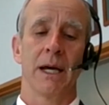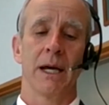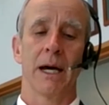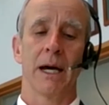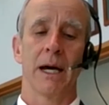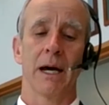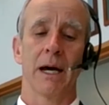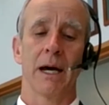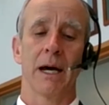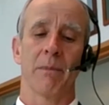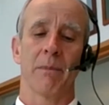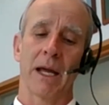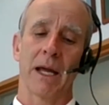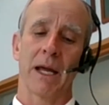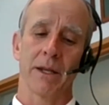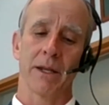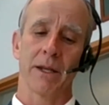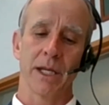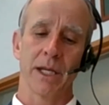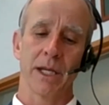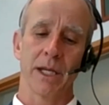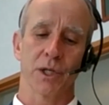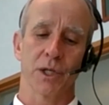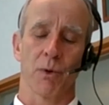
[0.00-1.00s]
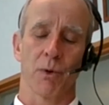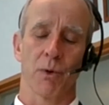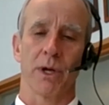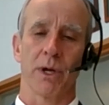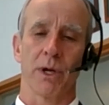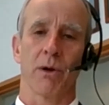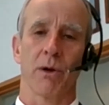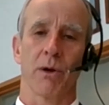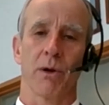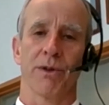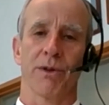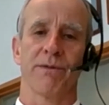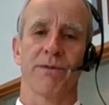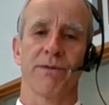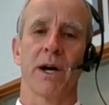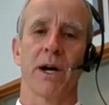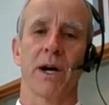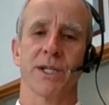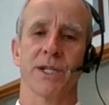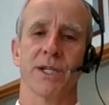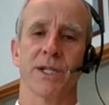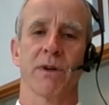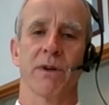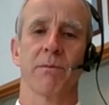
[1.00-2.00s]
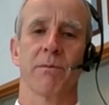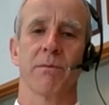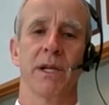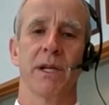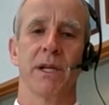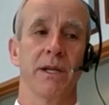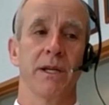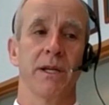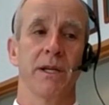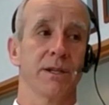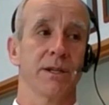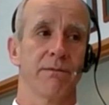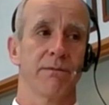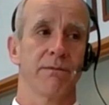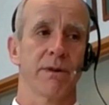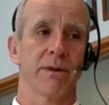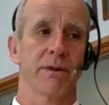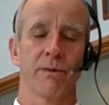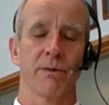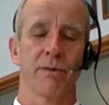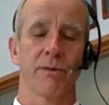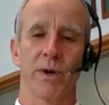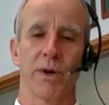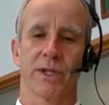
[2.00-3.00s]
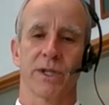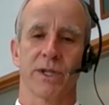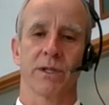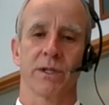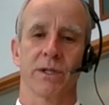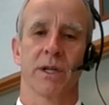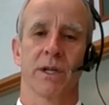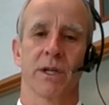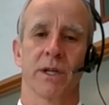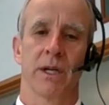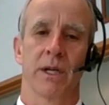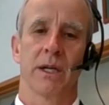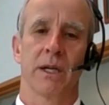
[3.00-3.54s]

And the Sport and Health Advisory Committee is a very recent